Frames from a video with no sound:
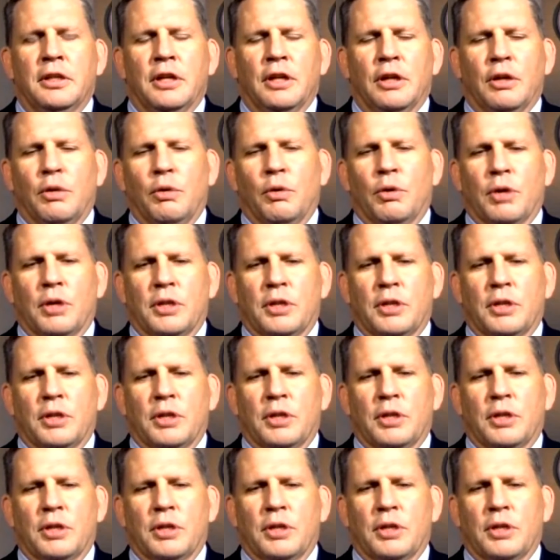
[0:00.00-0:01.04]
or
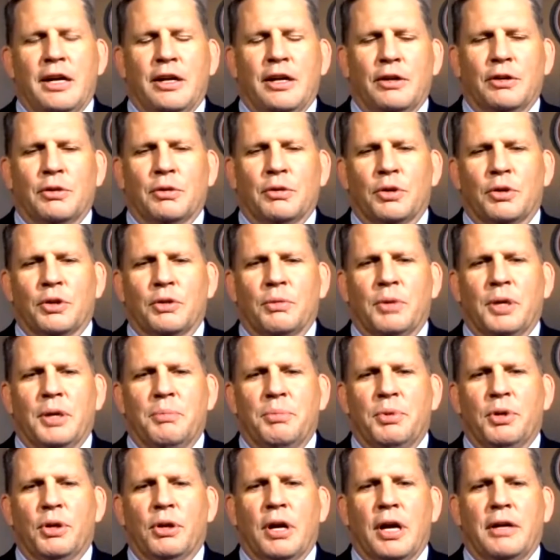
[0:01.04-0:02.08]
top down, or the way
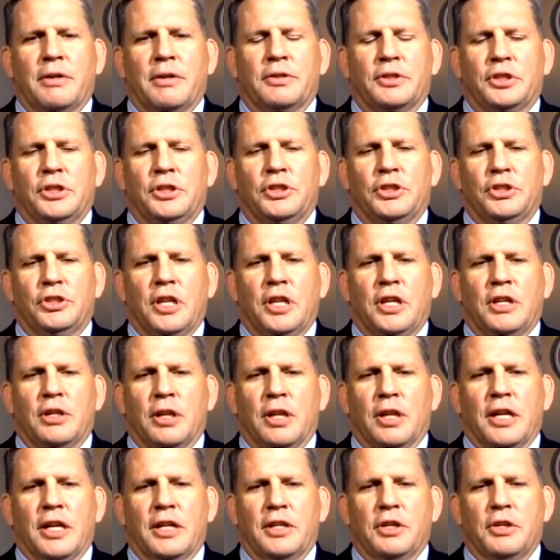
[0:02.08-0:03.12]
bureaucracies tend to
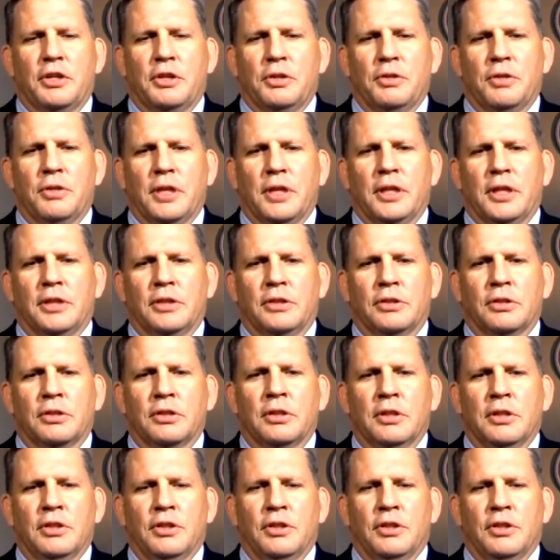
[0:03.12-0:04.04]
like to do things.